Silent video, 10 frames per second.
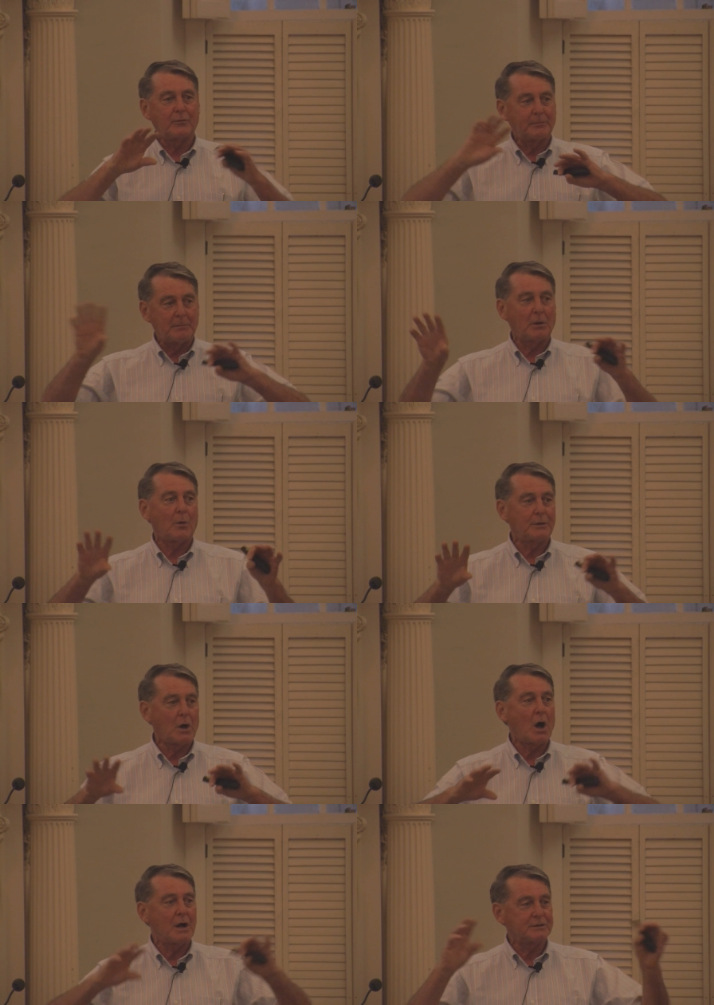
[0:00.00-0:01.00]
would be blowing
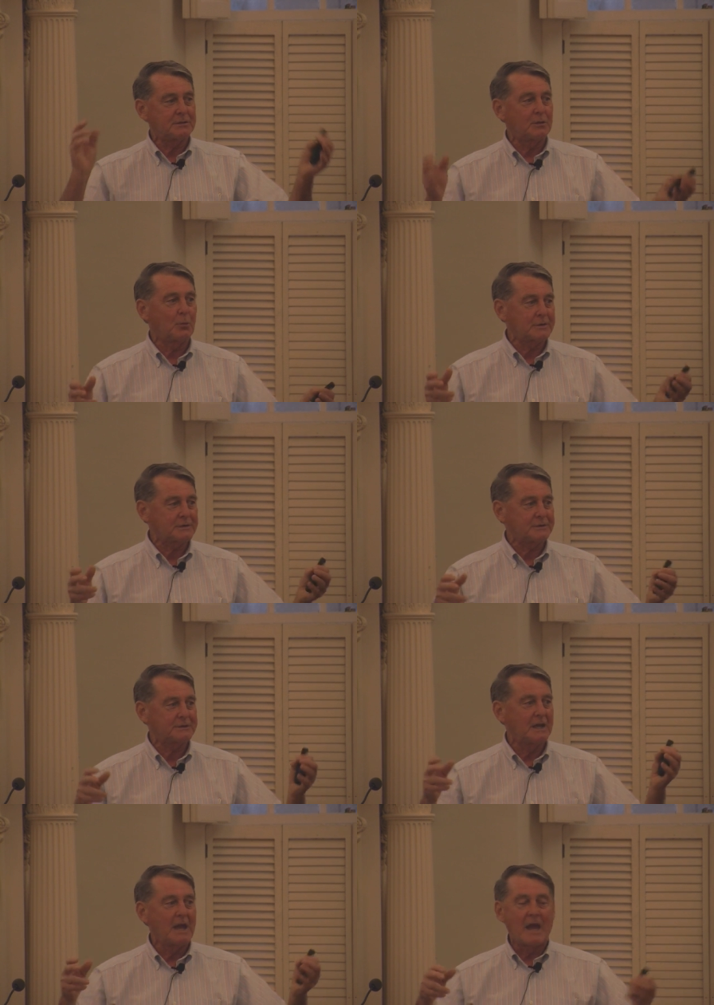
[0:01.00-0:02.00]
the horns and the
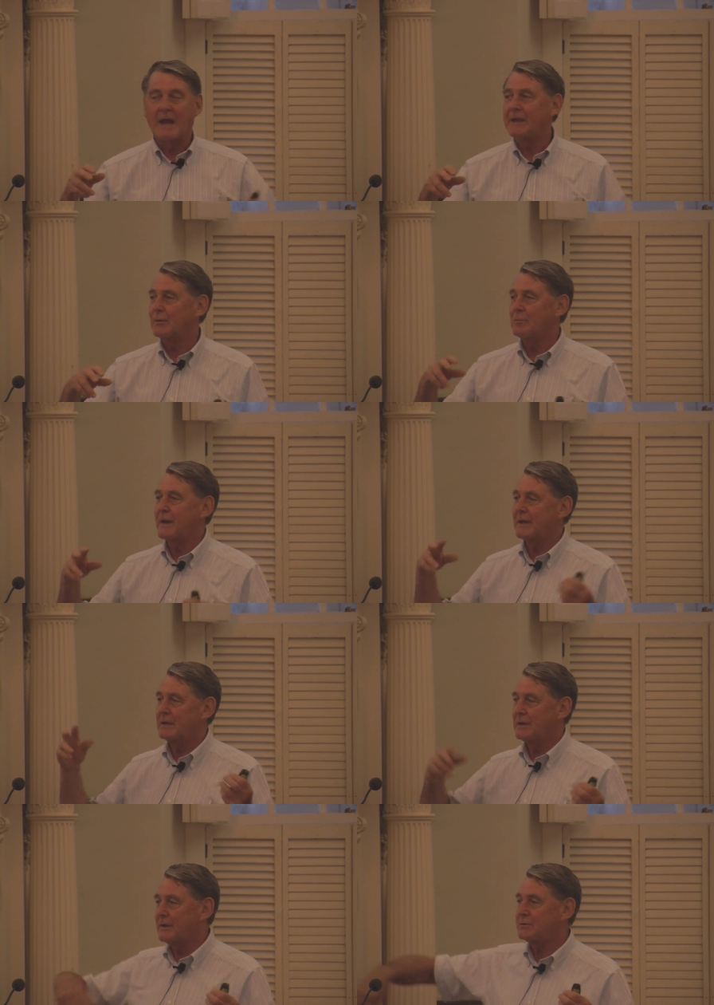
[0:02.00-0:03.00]
whistles, and they would make
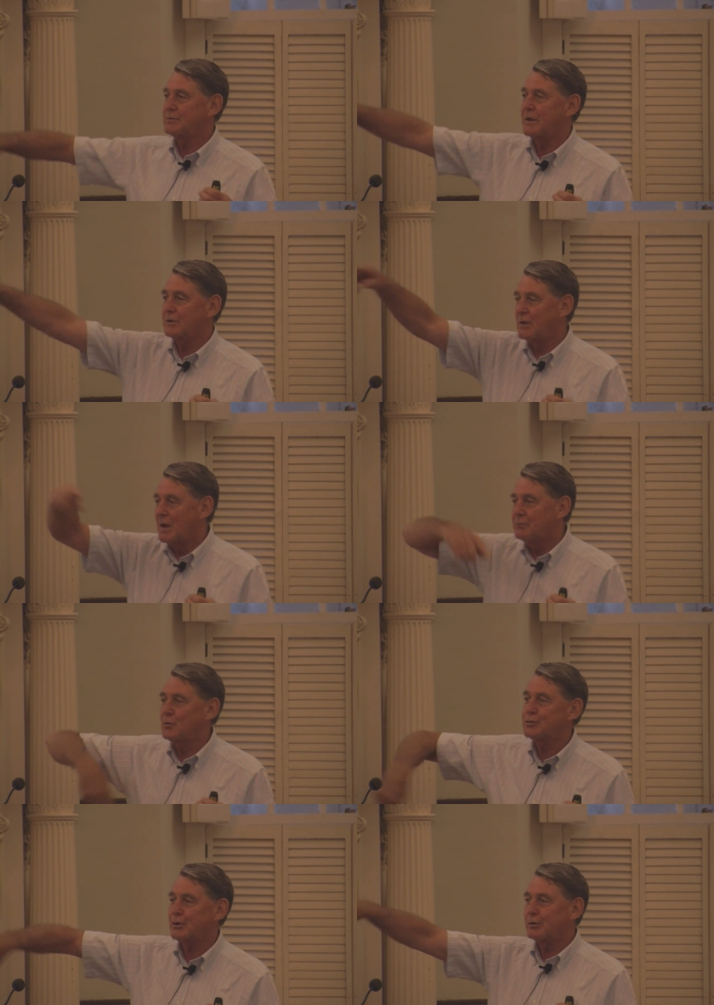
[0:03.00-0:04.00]
it. They'd, they'd
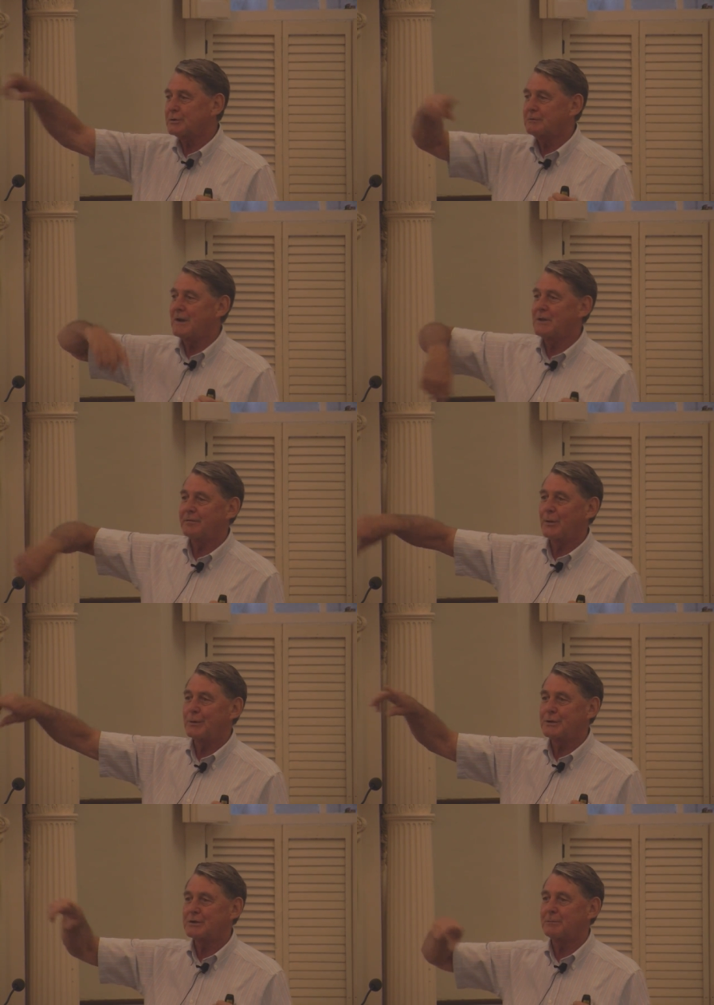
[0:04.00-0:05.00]
do circles around the
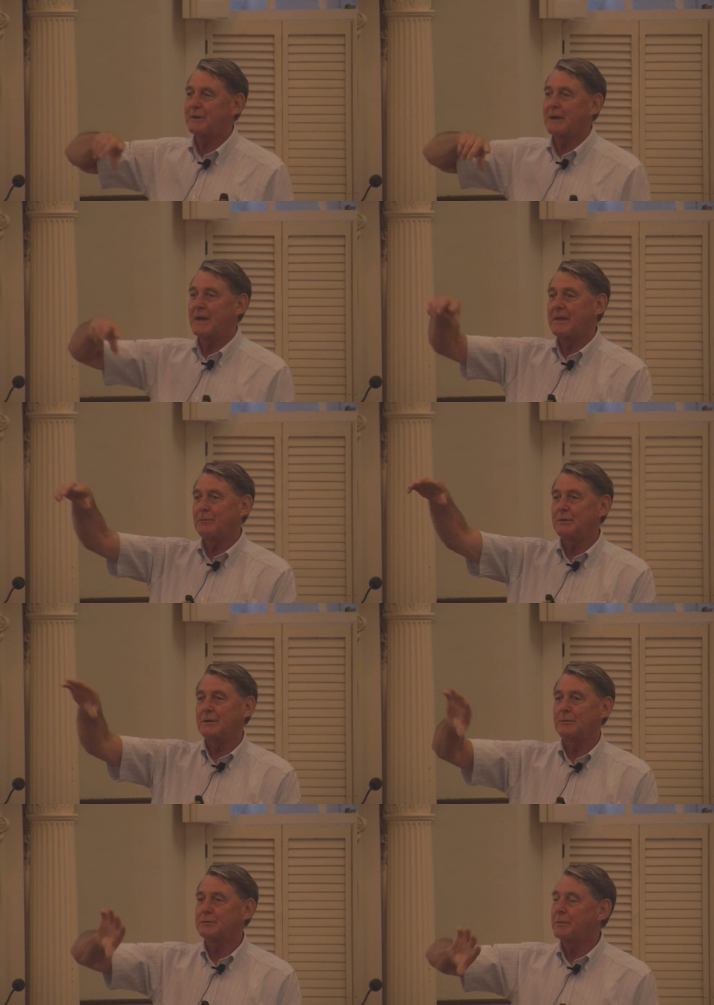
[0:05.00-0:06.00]
floating ship, they, and then when
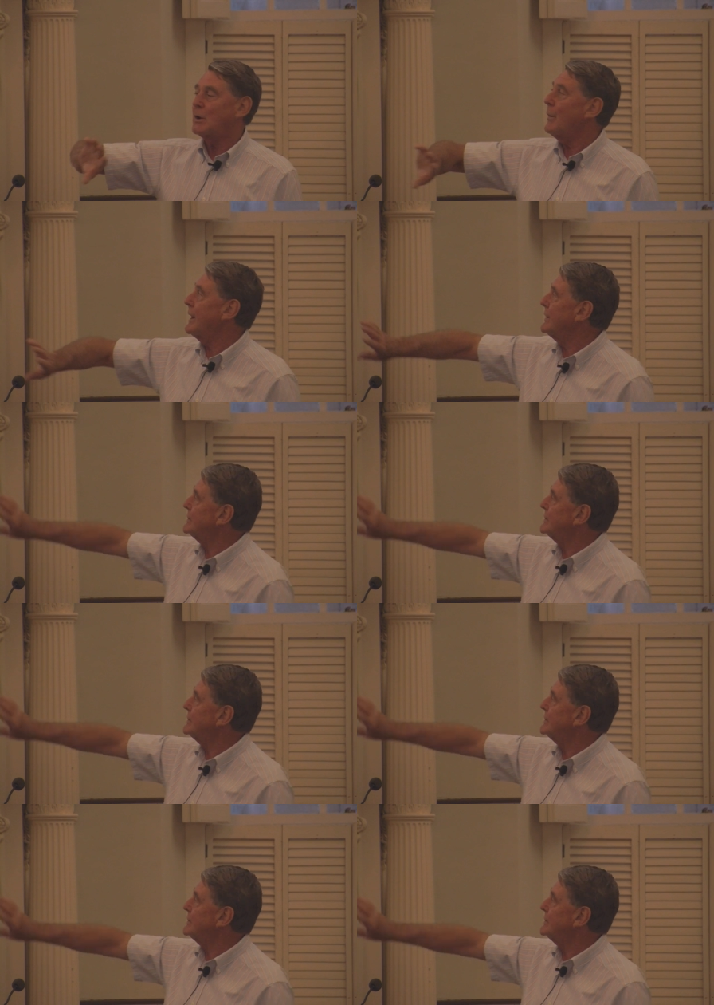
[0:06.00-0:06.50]
they would be going out